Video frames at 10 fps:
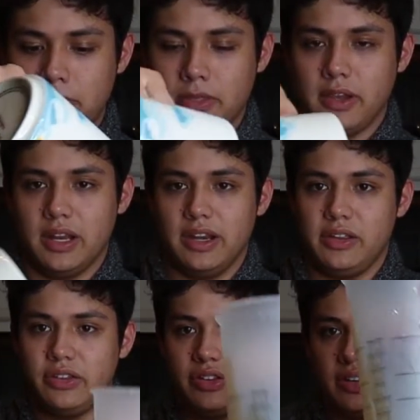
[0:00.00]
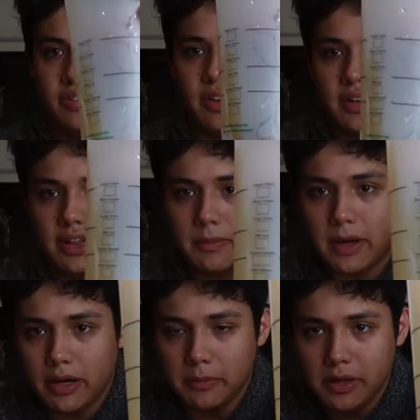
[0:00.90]
And then you can see it's sitting at the
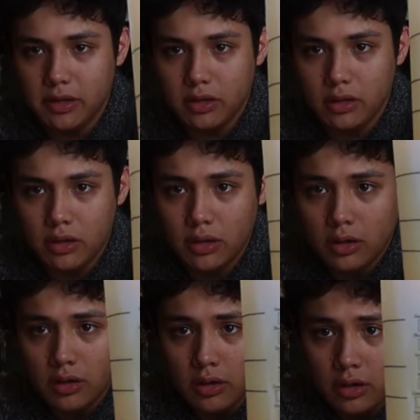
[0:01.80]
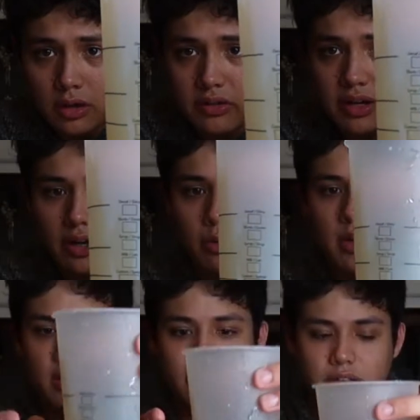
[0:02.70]
bottom here. It's not
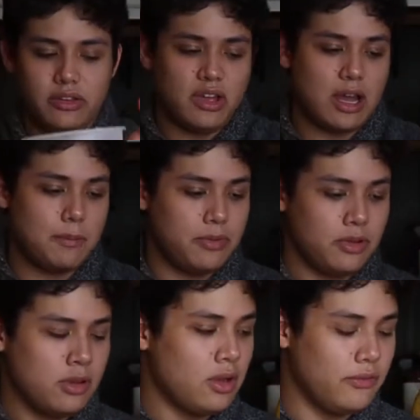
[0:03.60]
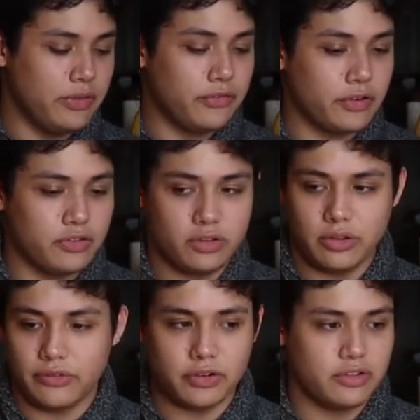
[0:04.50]
quite to the top of the
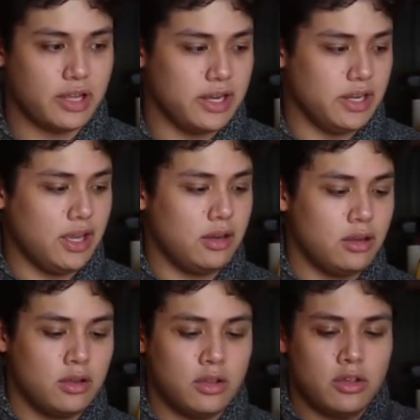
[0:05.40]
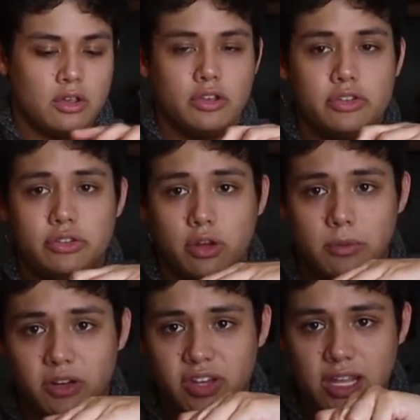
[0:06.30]
first line yet. So I'm
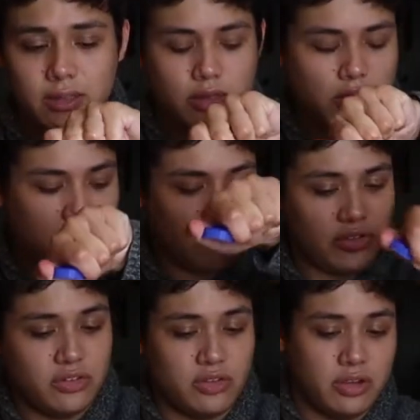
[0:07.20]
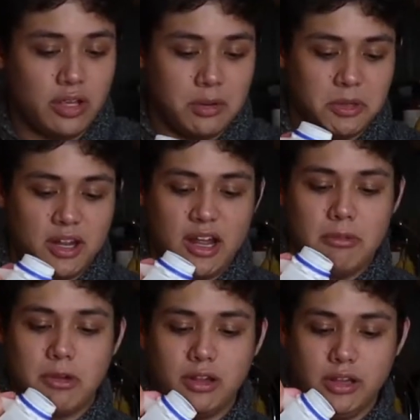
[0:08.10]
going to take this and I'm going to
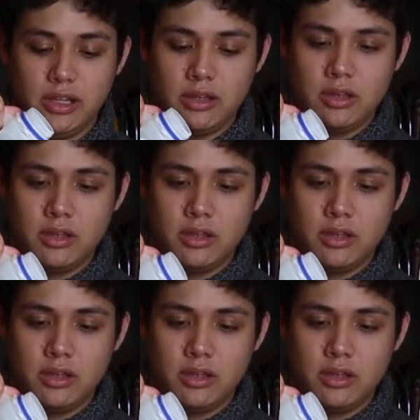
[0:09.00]
eyeball it